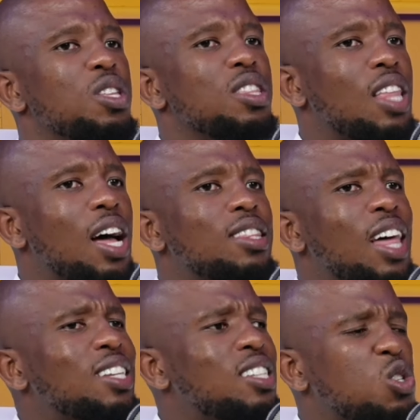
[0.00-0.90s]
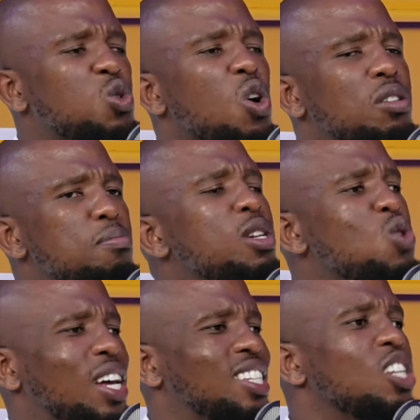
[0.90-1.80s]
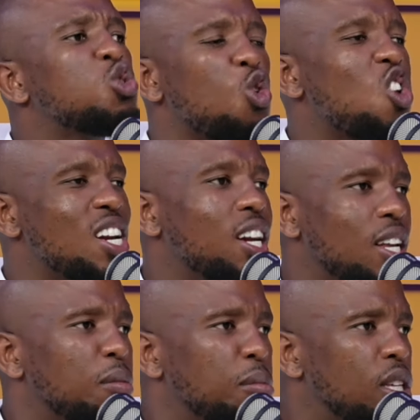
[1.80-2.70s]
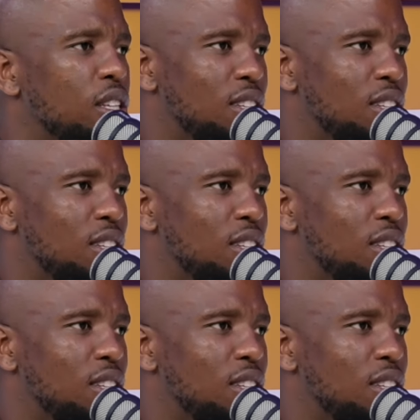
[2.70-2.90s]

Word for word: that that does not mean you are dishonoring me.